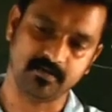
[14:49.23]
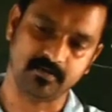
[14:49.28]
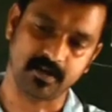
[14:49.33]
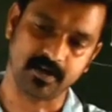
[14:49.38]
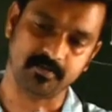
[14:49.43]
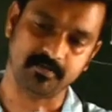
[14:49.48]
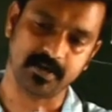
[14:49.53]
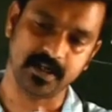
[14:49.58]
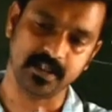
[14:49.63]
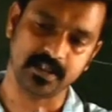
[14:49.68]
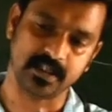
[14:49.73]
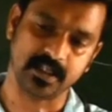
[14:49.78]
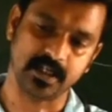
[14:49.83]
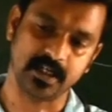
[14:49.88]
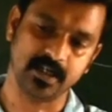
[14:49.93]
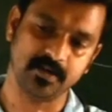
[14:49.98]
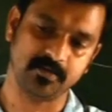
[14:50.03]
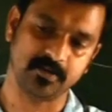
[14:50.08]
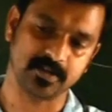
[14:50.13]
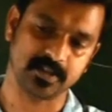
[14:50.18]

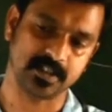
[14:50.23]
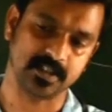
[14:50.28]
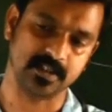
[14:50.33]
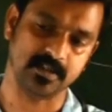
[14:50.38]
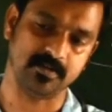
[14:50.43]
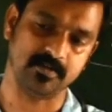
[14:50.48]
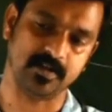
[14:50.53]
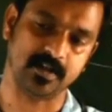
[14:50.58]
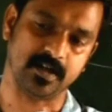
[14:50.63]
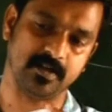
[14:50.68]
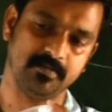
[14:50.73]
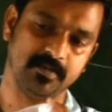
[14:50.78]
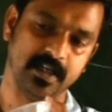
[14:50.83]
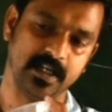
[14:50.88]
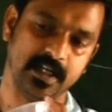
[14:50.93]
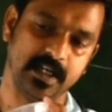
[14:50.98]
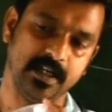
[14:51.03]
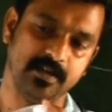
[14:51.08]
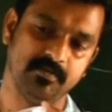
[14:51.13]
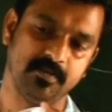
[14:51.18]
1/3 portion it will come.
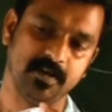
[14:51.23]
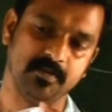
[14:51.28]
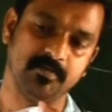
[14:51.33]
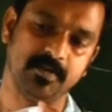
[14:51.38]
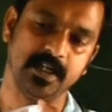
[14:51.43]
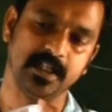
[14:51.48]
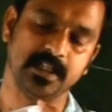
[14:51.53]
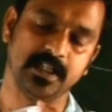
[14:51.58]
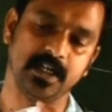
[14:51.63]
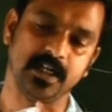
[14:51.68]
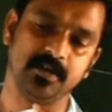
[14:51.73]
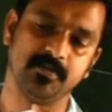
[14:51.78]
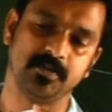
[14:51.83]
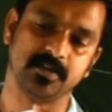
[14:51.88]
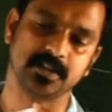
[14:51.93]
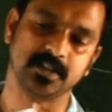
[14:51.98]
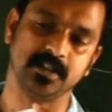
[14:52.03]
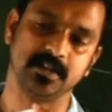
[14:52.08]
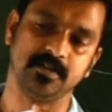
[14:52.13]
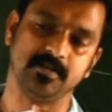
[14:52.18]
Again 1/3
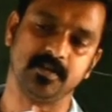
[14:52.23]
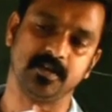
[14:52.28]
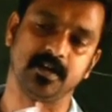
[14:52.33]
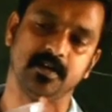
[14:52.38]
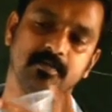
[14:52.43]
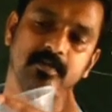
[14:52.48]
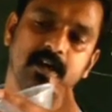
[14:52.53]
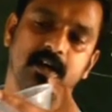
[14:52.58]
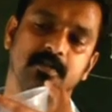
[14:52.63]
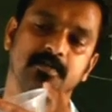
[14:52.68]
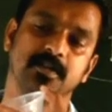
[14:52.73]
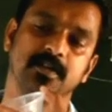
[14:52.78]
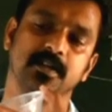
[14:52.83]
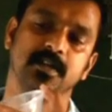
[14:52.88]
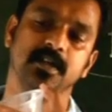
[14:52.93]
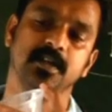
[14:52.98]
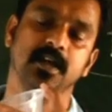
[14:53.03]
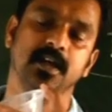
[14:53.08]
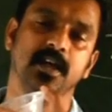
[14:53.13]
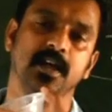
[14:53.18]
portion it will come. After
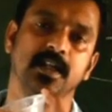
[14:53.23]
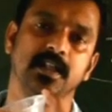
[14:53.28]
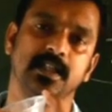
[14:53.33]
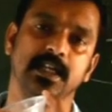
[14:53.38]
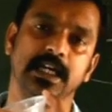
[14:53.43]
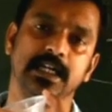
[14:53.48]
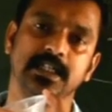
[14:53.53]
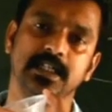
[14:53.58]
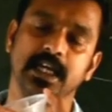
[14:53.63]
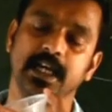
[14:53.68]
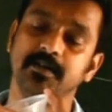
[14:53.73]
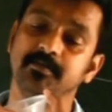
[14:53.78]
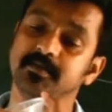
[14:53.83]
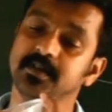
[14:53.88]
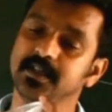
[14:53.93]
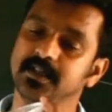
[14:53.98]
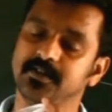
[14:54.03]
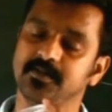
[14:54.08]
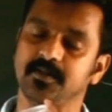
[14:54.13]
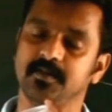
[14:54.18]
that, third time
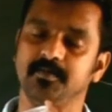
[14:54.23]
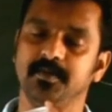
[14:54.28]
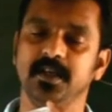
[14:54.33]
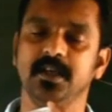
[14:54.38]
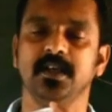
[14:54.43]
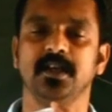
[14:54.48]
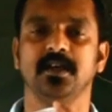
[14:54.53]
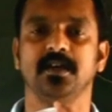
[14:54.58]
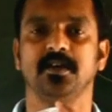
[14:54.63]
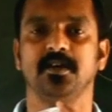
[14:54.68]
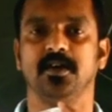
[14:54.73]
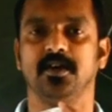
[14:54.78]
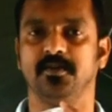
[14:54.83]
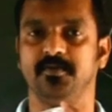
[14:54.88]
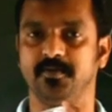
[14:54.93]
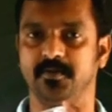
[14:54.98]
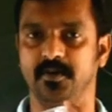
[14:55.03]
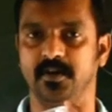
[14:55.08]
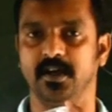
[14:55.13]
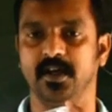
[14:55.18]
it will be
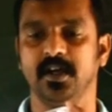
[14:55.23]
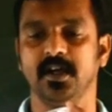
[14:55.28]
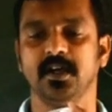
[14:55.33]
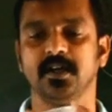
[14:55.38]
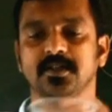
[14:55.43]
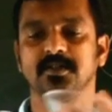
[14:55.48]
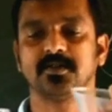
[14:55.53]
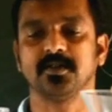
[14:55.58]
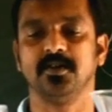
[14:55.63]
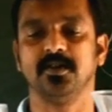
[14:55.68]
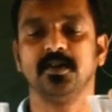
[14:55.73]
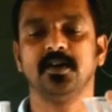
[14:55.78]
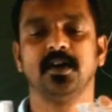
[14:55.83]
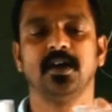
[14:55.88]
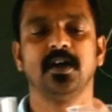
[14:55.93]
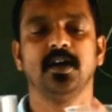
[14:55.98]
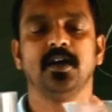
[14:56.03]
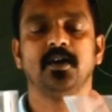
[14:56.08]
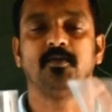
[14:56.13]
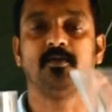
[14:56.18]
full. So
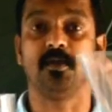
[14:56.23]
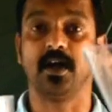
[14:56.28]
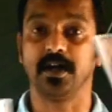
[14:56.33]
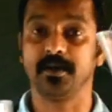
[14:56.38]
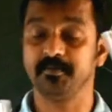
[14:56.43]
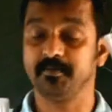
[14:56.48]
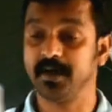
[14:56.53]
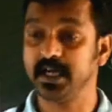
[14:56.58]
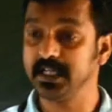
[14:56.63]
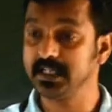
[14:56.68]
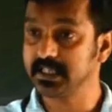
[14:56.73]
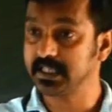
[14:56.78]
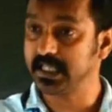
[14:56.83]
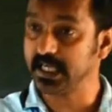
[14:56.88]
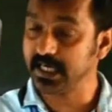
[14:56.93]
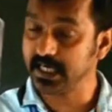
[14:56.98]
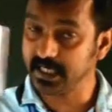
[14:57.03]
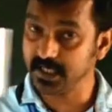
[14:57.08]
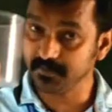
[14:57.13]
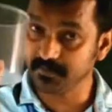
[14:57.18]

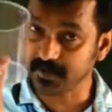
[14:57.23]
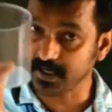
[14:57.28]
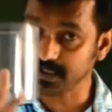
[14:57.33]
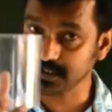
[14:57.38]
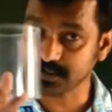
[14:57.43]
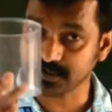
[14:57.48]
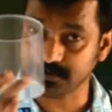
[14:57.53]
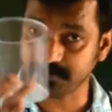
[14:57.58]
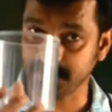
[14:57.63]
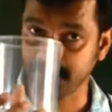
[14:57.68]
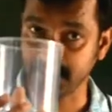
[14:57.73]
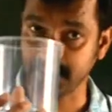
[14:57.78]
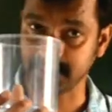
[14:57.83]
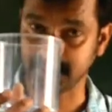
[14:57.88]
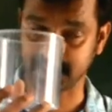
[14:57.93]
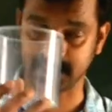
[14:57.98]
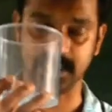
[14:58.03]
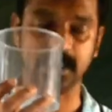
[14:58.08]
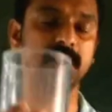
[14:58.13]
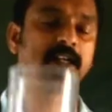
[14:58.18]
1/3 part of a
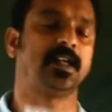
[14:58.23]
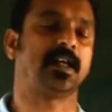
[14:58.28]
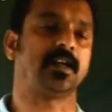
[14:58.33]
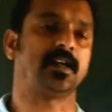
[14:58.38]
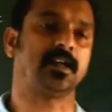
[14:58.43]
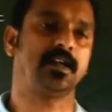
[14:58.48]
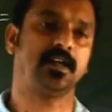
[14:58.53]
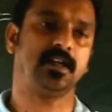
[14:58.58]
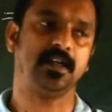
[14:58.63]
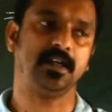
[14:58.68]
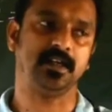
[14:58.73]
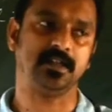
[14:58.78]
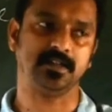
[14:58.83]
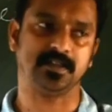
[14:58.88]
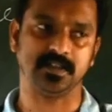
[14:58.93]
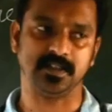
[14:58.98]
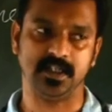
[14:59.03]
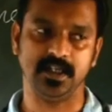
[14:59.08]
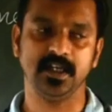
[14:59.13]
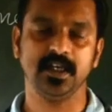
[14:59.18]
cylinder
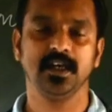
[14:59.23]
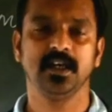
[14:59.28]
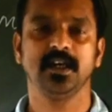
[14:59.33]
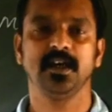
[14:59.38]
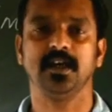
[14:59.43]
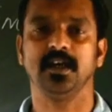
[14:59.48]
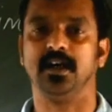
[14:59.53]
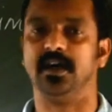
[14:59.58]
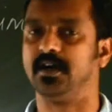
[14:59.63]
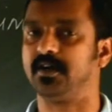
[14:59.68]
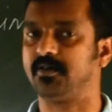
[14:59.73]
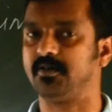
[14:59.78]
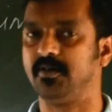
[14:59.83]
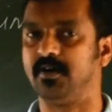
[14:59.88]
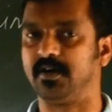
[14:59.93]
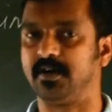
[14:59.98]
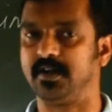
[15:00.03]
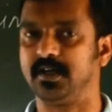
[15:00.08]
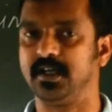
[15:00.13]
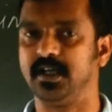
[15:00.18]
is the
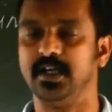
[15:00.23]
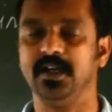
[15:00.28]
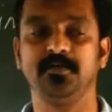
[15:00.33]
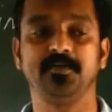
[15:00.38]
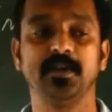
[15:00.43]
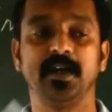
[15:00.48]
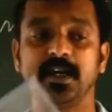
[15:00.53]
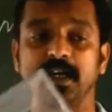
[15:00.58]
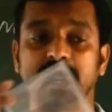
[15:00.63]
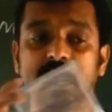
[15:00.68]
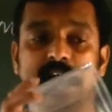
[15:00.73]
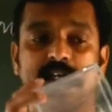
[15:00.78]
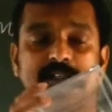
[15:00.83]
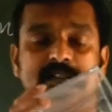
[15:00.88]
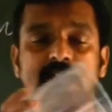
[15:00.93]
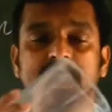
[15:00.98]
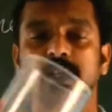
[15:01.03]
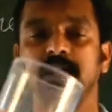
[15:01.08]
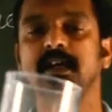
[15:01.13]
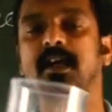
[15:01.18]
cone. If the radius and